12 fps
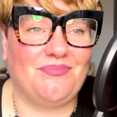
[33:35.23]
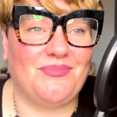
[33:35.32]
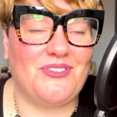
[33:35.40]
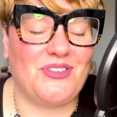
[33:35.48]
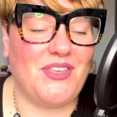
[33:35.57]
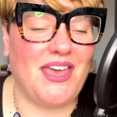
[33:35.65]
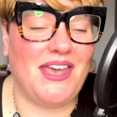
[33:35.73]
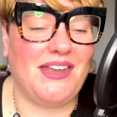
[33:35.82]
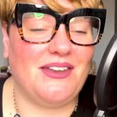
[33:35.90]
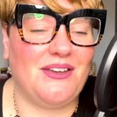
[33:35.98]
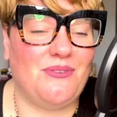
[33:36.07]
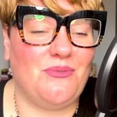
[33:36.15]
So
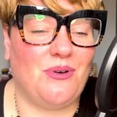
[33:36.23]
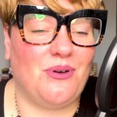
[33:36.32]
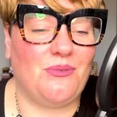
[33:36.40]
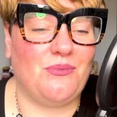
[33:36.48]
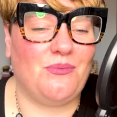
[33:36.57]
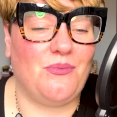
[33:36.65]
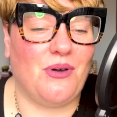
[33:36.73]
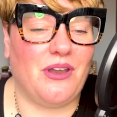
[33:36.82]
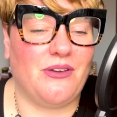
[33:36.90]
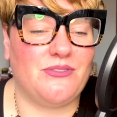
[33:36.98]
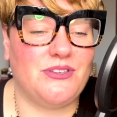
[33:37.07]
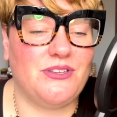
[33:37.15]
then what
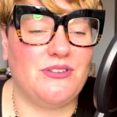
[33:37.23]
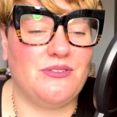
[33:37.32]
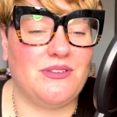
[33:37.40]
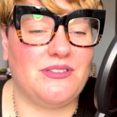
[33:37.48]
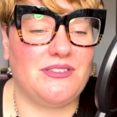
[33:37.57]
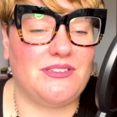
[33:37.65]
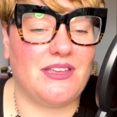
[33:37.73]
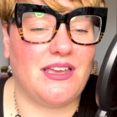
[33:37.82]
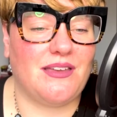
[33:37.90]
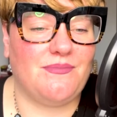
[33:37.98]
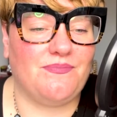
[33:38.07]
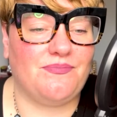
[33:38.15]
I'll do is
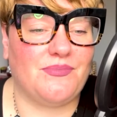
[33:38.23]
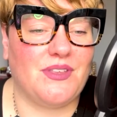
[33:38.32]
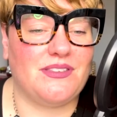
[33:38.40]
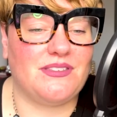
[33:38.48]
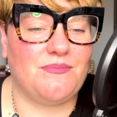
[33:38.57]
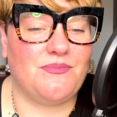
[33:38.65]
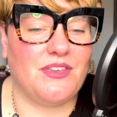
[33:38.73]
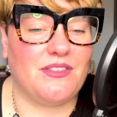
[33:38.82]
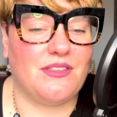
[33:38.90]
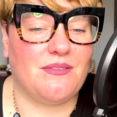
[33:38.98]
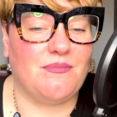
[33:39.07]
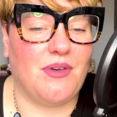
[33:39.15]
something
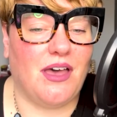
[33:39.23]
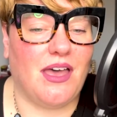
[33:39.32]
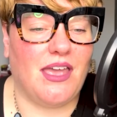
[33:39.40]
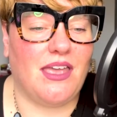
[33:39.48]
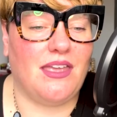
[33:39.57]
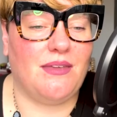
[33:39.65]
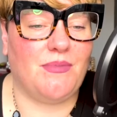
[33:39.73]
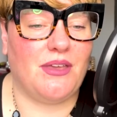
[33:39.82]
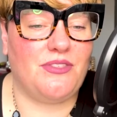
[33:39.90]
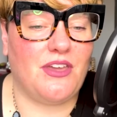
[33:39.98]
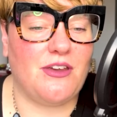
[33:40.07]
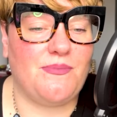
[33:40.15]
that my
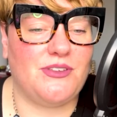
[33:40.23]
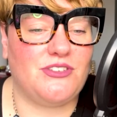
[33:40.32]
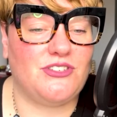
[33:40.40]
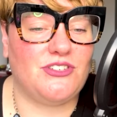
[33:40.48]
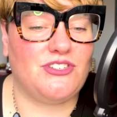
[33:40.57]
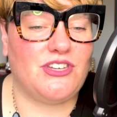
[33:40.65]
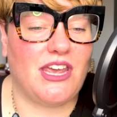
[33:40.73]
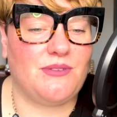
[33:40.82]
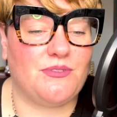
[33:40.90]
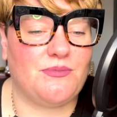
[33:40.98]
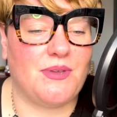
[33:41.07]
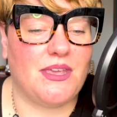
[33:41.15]
therapist shared
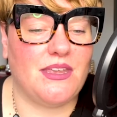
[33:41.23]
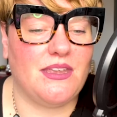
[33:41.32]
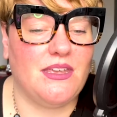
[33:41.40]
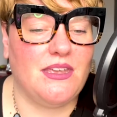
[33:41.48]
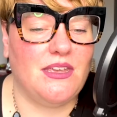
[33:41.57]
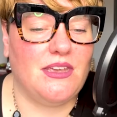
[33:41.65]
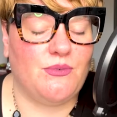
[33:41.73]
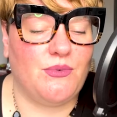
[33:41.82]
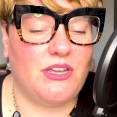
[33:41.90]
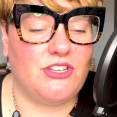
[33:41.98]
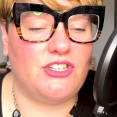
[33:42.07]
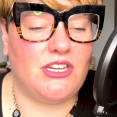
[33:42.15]
with me,
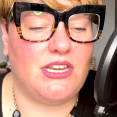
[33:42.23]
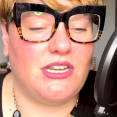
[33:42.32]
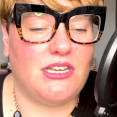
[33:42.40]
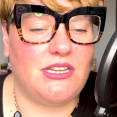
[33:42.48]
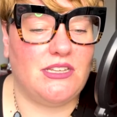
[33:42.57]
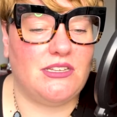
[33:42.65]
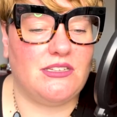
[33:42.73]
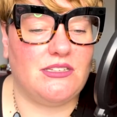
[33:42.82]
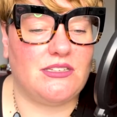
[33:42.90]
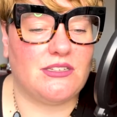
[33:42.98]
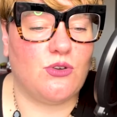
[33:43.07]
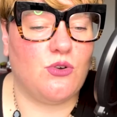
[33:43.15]
which
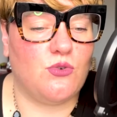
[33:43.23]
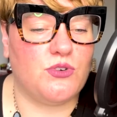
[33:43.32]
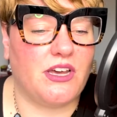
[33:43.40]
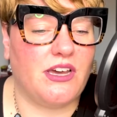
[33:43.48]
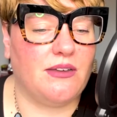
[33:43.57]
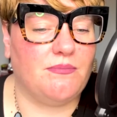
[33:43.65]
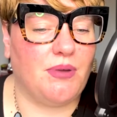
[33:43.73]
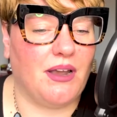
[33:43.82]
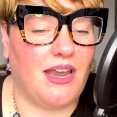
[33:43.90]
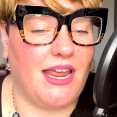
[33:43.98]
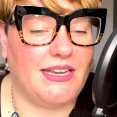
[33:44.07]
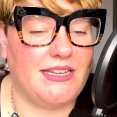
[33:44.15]
is called
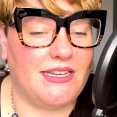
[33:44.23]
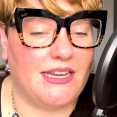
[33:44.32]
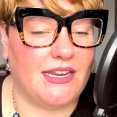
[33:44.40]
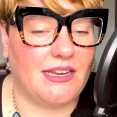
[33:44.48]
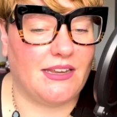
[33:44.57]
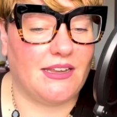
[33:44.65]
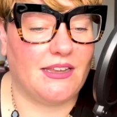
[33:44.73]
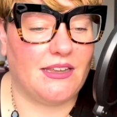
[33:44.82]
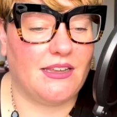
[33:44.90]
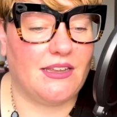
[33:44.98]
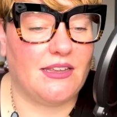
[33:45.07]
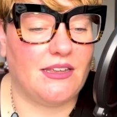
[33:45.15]
unblending.
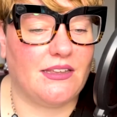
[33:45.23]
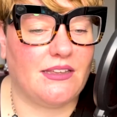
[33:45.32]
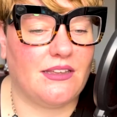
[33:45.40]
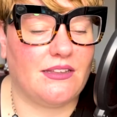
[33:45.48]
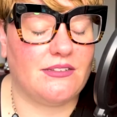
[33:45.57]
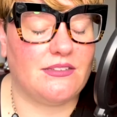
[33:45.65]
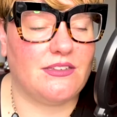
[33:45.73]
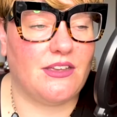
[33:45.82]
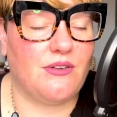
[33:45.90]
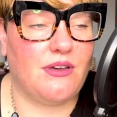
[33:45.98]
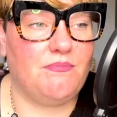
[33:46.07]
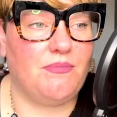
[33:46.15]
And
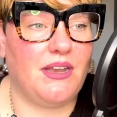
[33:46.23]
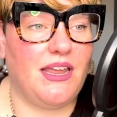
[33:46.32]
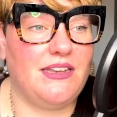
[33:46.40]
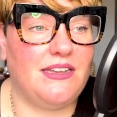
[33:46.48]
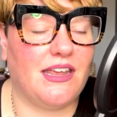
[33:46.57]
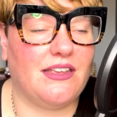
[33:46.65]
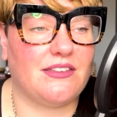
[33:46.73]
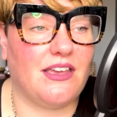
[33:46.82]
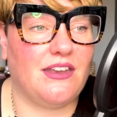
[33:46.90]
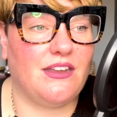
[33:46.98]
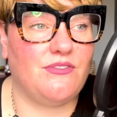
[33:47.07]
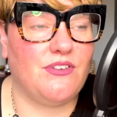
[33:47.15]
so unblending is
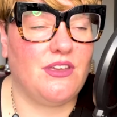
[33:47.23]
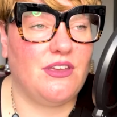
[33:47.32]
kind of